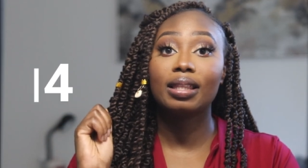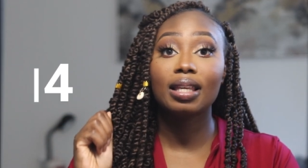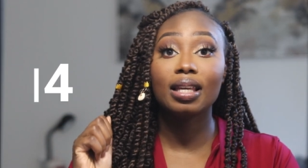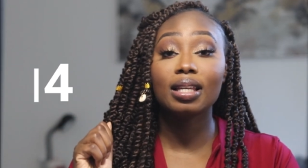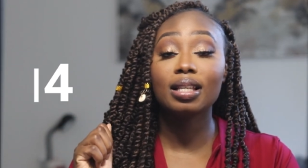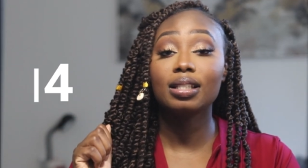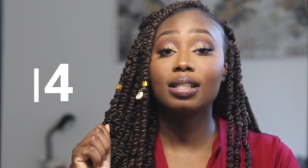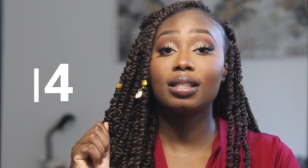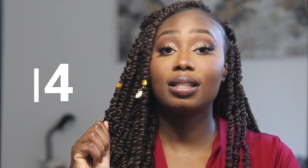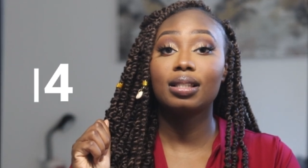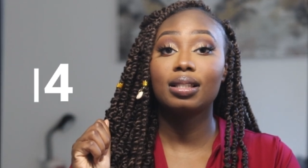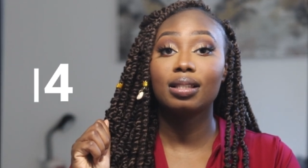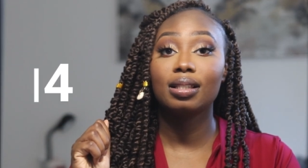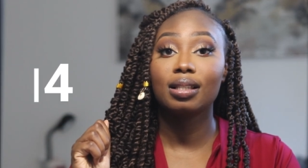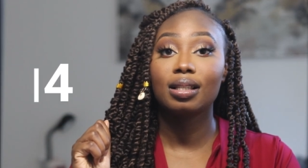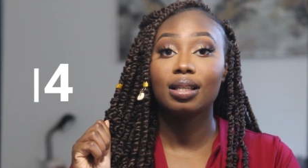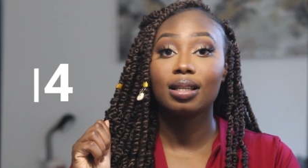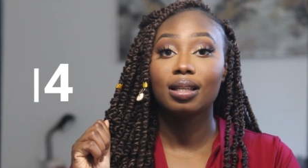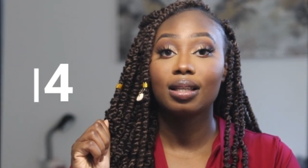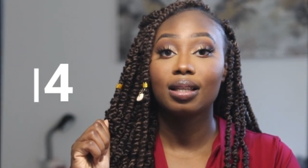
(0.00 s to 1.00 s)
this
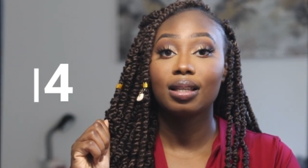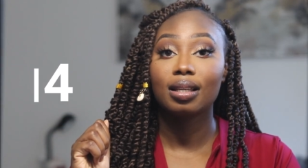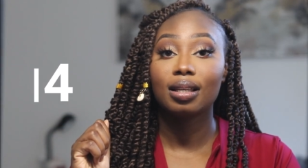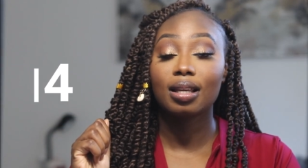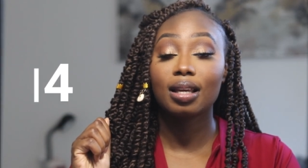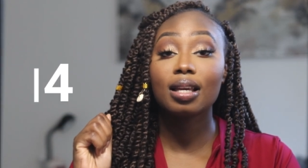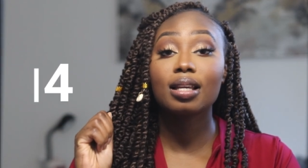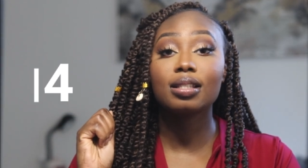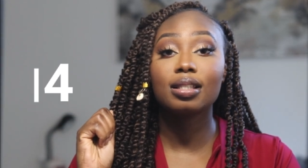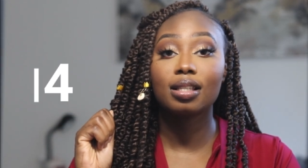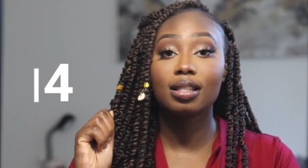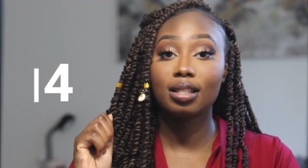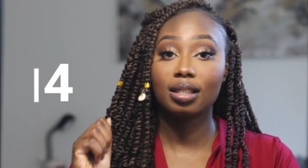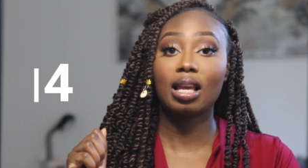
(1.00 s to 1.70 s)
is a